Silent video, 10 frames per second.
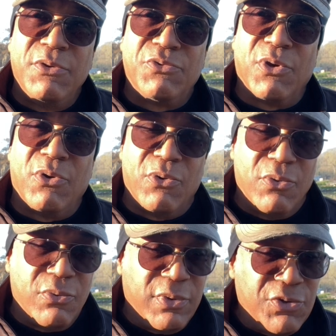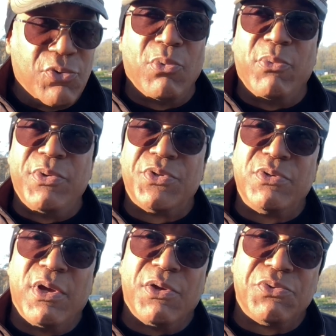So this is what we
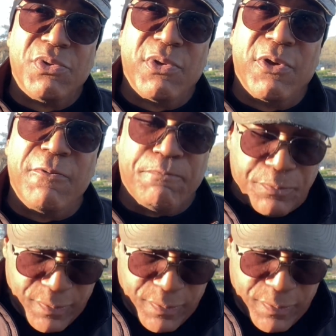suggest to you,